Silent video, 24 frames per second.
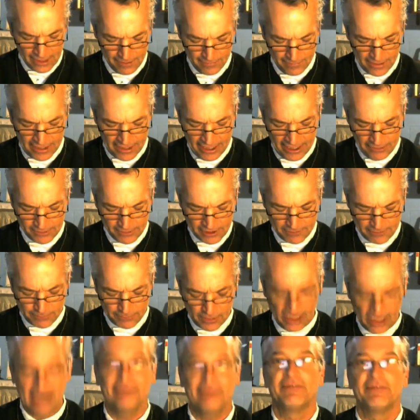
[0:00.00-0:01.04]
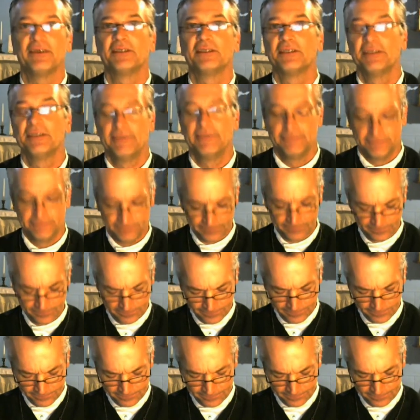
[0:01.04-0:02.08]
"But he was a prophet,
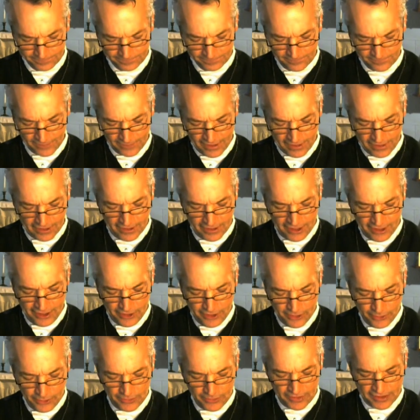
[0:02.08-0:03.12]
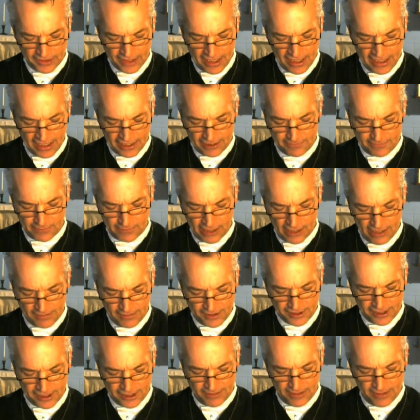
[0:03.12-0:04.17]
and he knew that God had
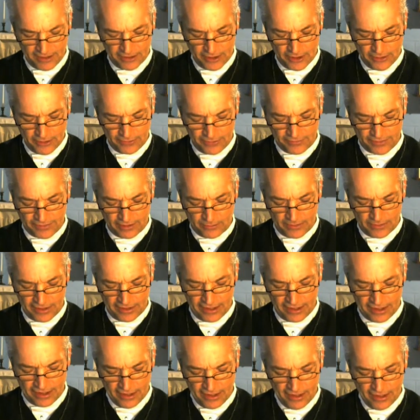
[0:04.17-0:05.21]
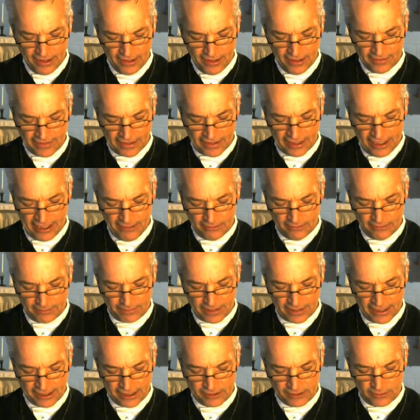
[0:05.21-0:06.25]
promised him on oath that he would
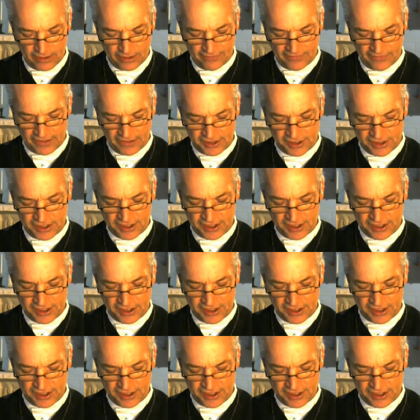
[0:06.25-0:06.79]
place one of his